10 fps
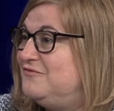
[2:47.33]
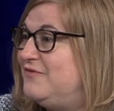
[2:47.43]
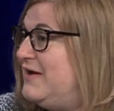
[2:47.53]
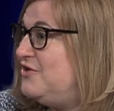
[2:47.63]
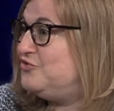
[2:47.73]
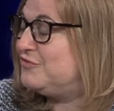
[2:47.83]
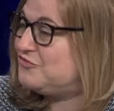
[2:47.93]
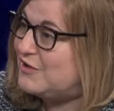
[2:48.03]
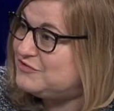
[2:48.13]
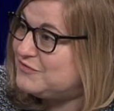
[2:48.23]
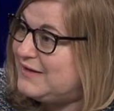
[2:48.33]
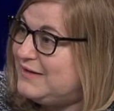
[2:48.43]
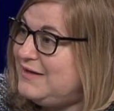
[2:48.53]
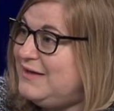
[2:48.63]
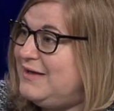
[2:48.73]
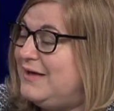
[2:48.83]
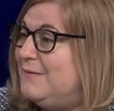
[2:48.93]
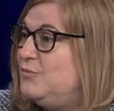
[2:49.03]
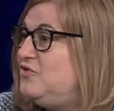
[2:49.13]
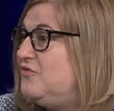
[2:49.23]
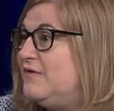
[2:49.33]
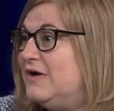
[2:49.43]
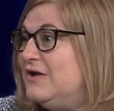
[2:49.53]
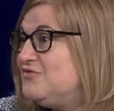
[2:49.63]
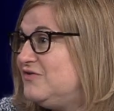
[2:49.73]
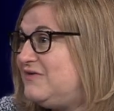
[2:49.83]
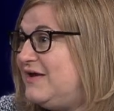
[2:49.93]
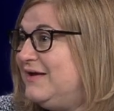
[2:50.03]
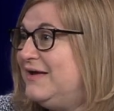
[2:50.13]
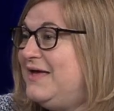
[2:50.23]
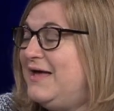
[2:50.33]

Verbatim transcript: financial restructuring, mm-hmm. um, which is very interesting.